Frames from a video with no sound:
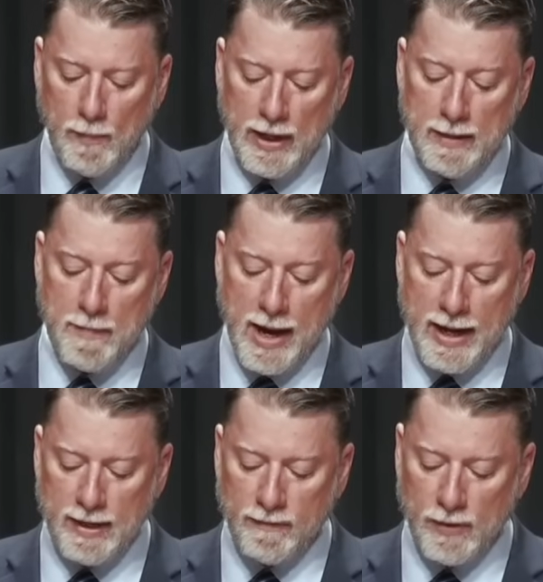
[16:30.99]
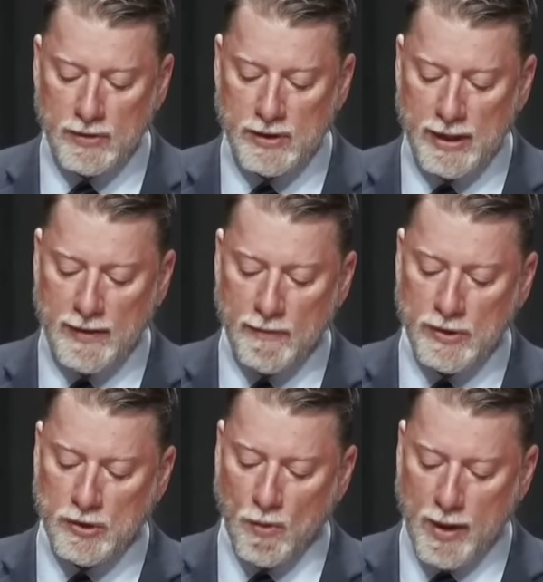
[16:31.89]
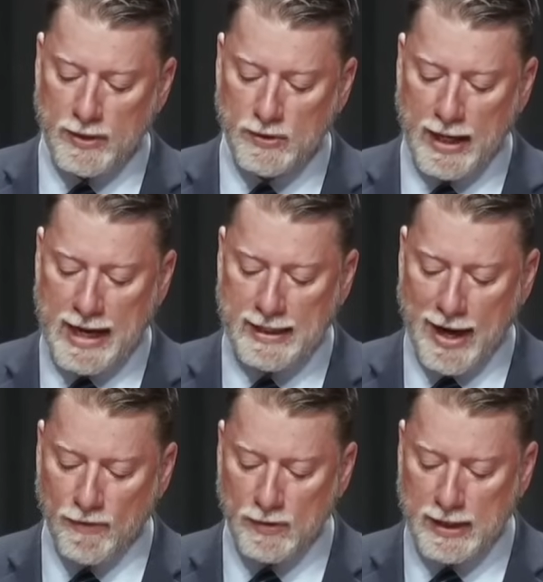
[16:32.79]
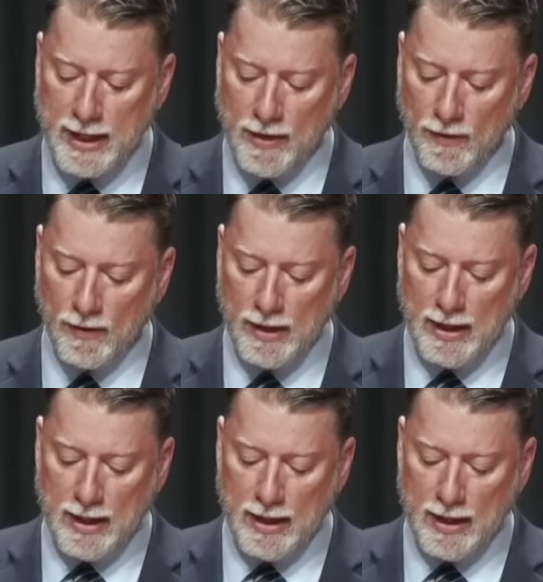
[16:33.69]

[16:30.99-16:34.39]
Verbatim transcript: But in my adversity, they rejoiced and gathered together.